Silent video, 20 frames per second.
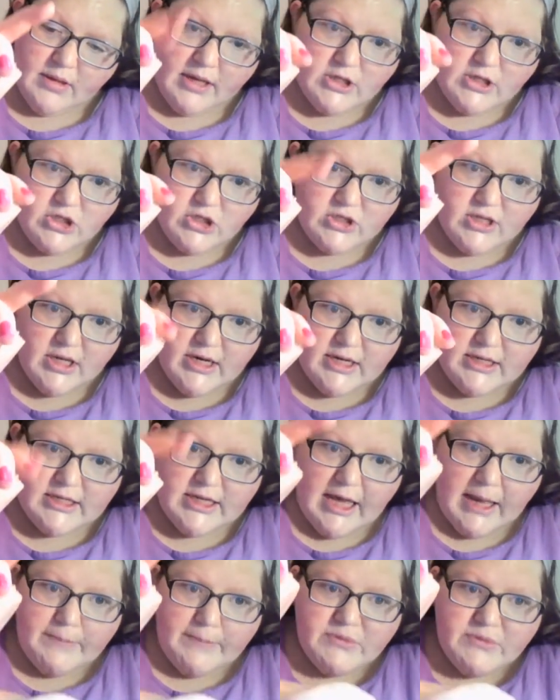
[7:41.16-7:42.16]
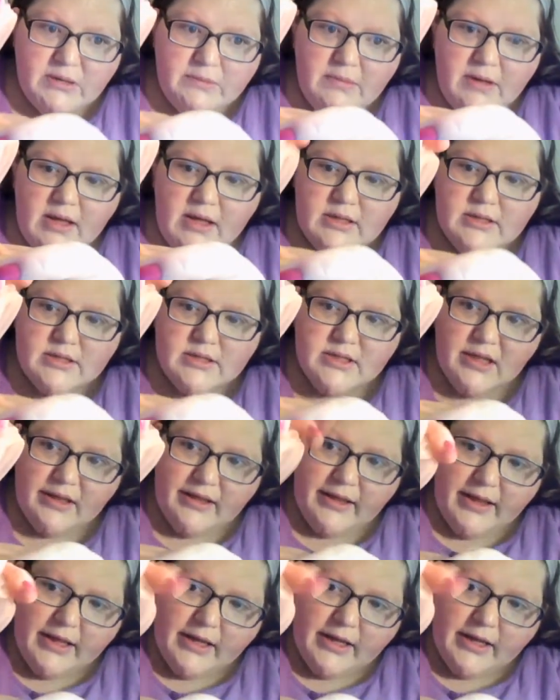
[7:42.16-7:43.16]
just kind of tap some into the
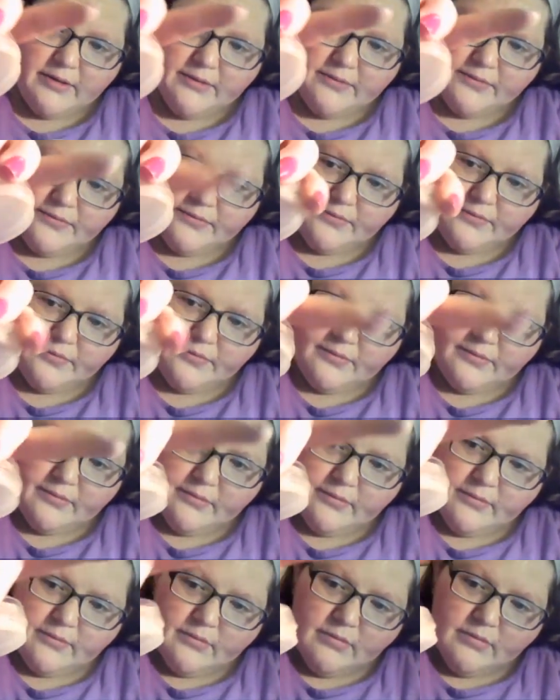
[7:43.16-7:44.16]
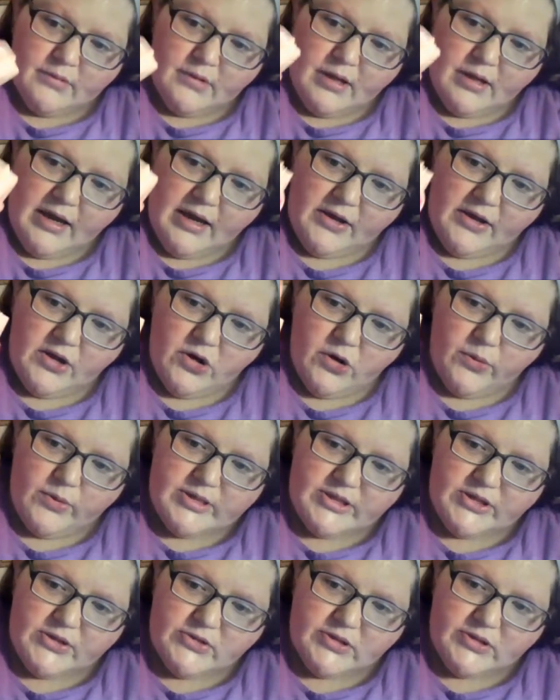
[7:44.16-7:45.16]
lid. And you
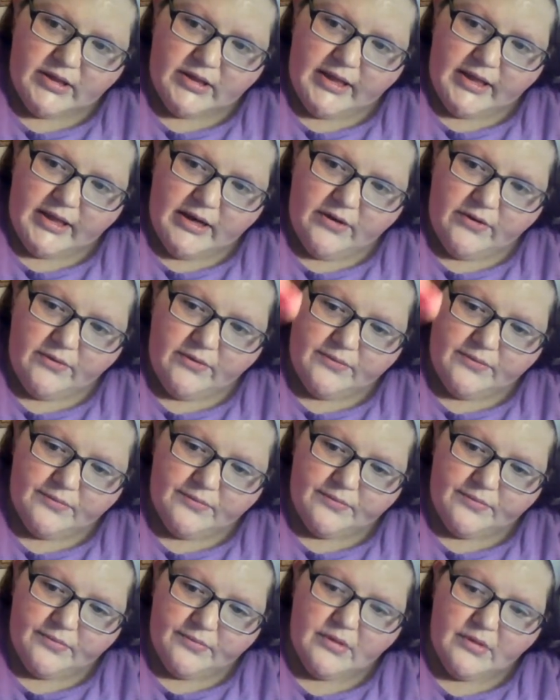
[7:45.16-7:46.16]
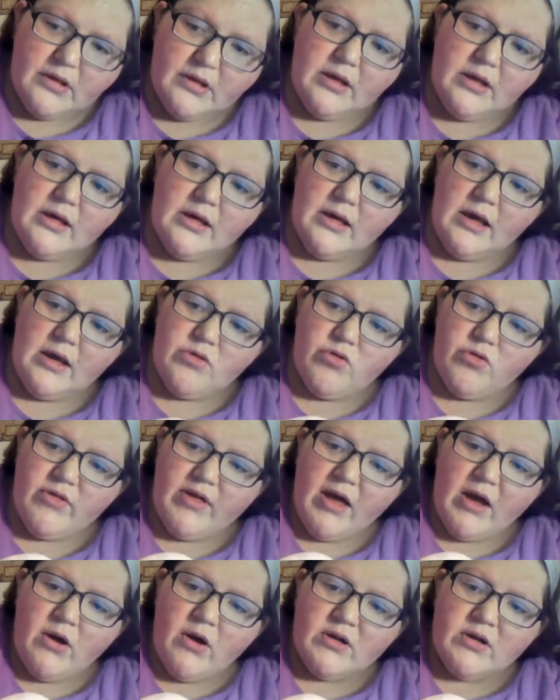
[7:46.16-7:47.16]
always use the lid. Either
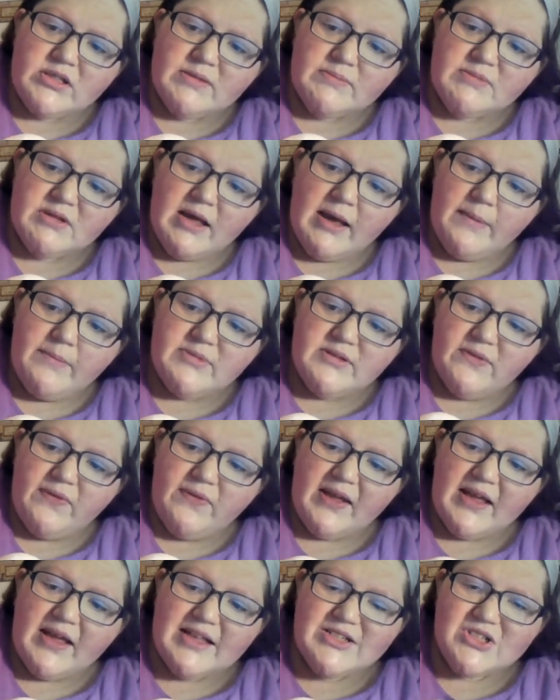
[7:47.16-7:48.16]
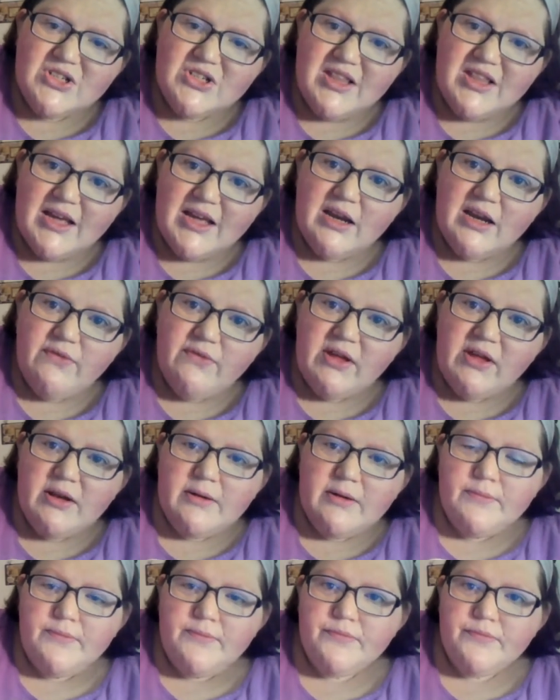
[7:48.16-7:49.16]
that or sometimes if it gets to the end of
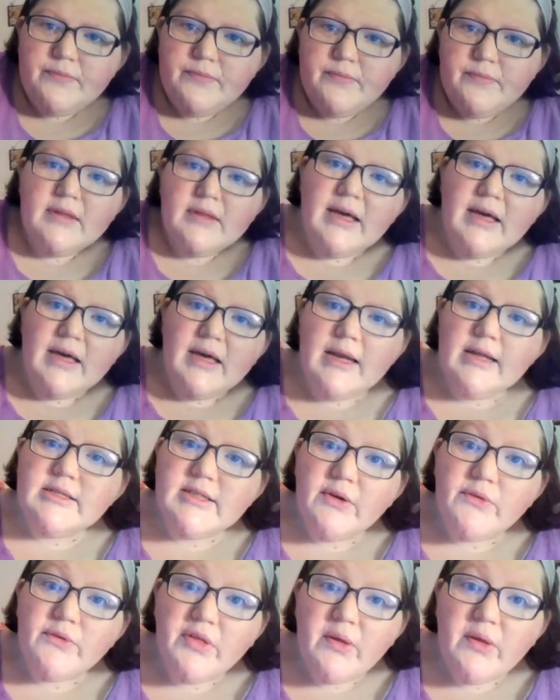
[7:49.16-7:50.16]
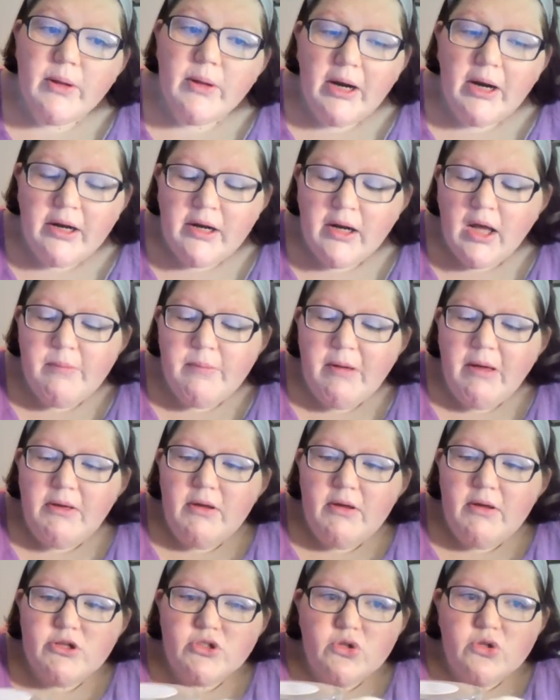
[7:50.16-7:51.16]
it and it's not really wanting to come out,
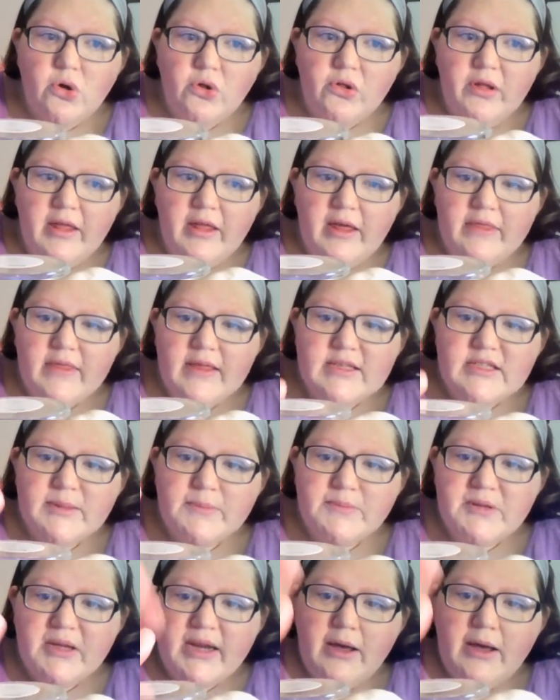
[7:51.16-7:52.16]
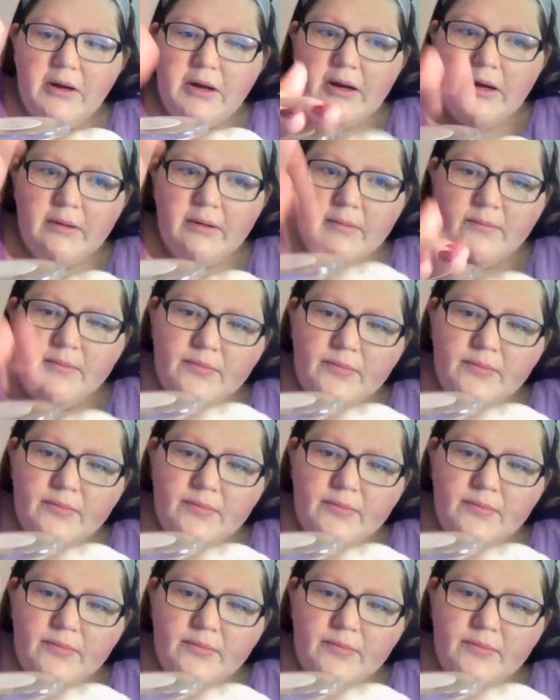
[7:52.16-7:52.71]
you just hold it like this upside down and